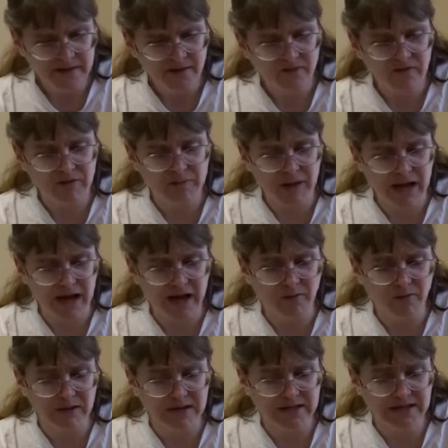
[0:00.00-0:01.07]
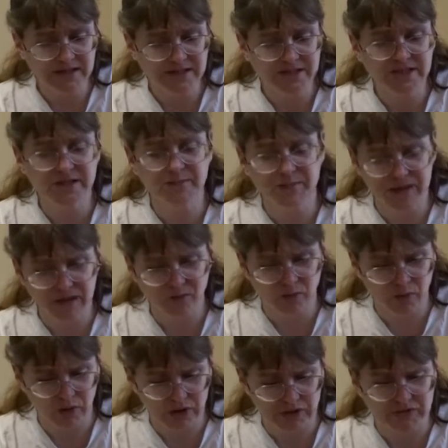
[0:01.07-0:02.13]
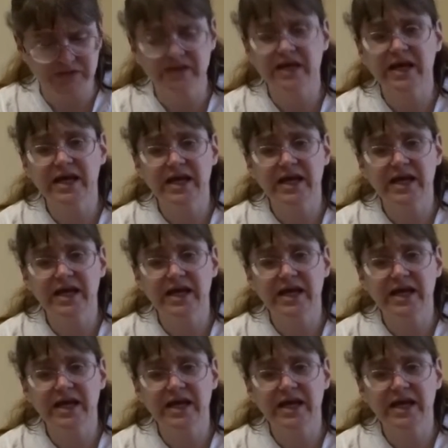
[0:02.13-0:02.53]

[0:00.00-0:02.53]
When Pa went into the big woods,